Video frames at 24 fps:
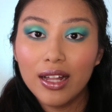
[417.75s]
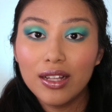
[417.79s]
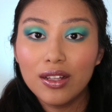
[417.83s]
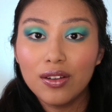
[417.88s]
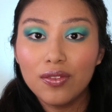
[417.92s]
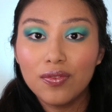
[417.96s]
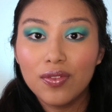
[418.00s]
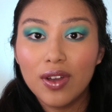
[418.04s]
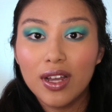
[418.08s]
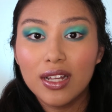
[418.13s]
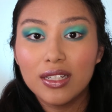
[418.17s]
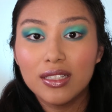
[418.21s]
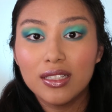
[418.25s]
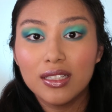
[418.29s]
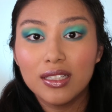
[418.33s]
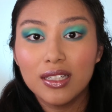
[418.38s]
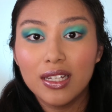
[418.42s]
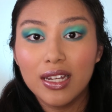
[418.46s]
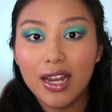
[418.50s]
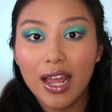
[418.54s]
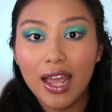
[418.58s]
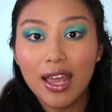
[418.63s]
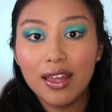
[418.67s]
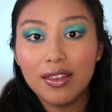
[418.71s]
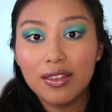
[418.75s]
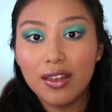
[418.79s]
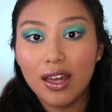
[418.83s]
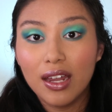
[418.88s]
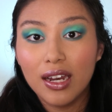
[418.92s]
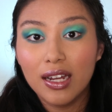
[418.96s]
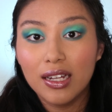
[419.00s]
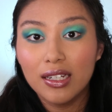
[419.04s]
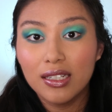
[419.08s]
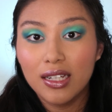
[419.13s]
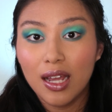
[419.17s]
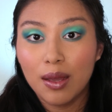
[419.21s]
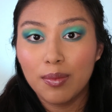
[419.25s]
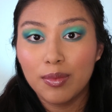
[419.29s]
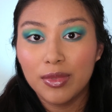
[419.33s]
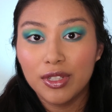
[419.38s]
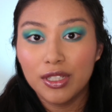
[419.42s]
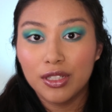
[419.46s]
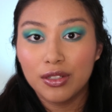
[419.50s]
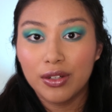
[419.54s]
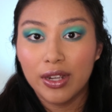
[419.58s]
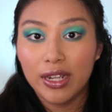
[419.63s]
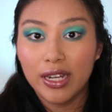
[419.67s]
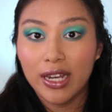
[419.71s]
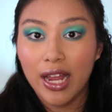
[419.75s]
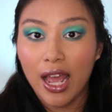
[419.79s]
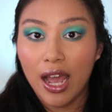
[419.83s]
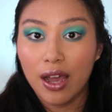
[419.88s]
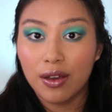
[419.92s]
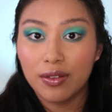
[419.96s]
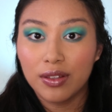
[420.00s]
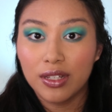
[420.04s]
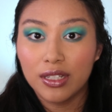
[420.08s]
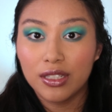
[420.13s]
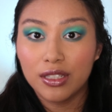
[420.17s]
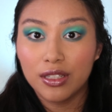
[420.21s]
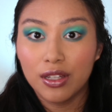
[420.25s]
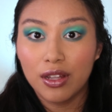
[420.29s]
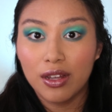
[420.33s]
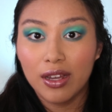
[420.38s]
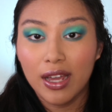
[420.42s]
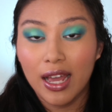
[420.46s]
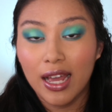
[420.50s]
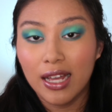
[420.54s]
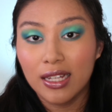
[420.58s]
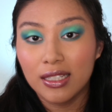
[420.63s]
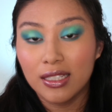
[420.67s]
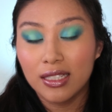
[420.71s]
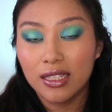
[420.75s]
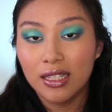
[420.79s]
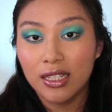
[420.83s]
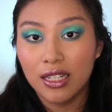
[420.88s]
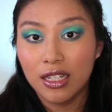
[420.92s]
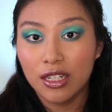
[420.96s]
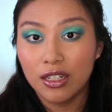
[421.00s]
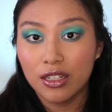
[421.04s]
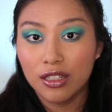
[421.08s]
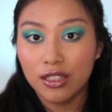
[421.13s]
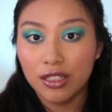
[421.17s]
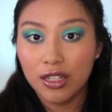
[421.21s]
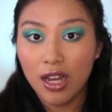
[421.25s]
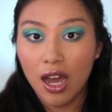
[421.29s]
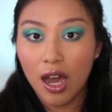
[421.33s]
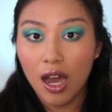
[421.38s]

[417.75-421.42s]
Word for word: Hello friends, today I thought I'd demonstrate how these look as glitter